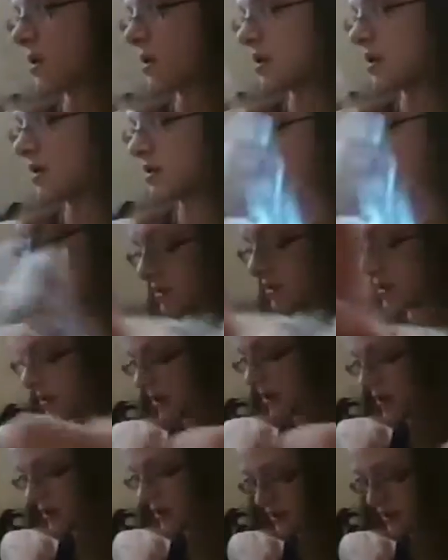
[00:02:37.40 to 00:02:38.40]
one.
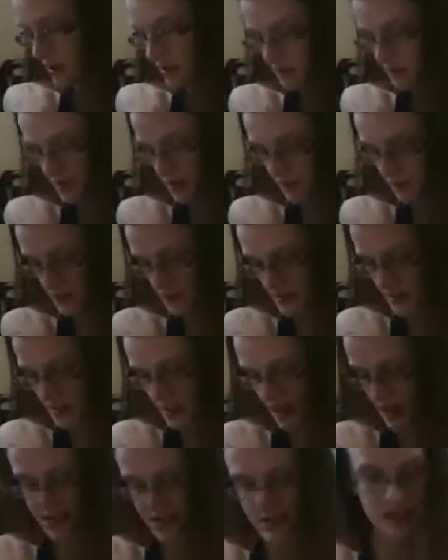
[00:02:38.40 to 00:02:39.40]
To be
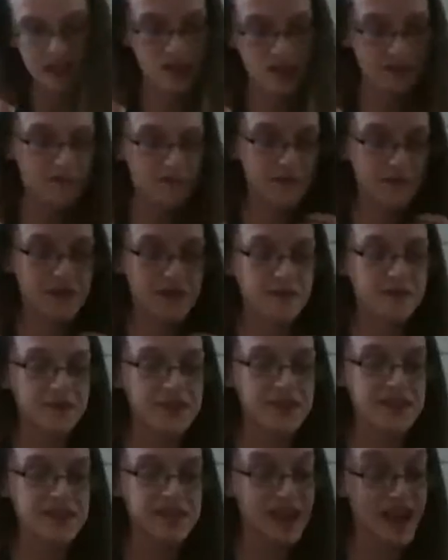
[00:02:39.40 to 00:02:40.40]
precise, it's a
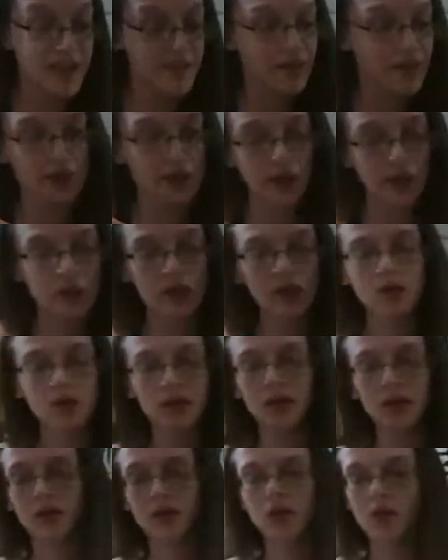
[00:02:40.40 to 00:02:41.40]
57
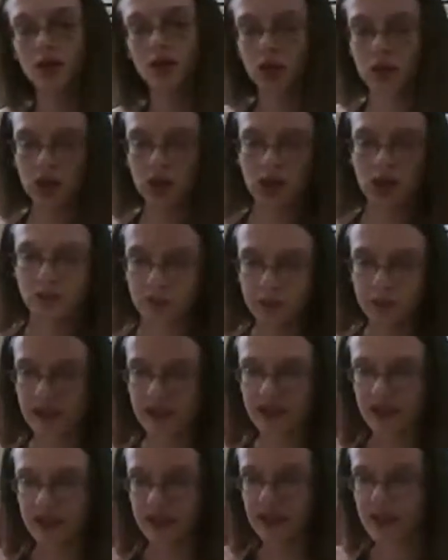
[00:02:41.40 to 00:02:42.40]
colour
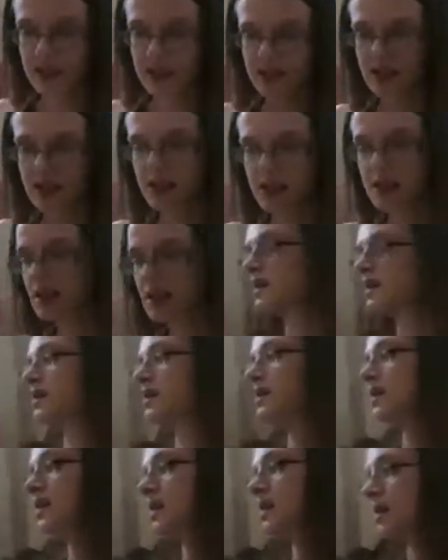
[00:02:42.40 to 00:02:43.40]
beaded
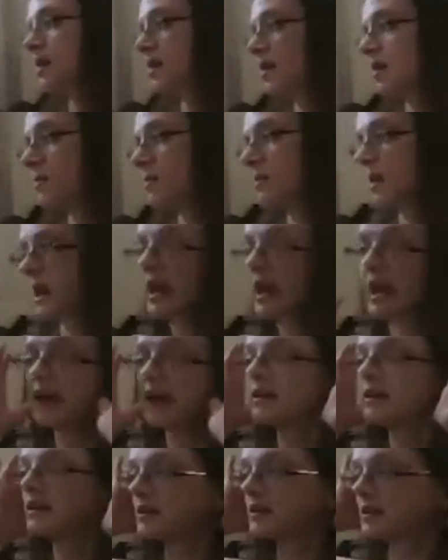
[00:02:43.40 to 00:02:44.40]
kit.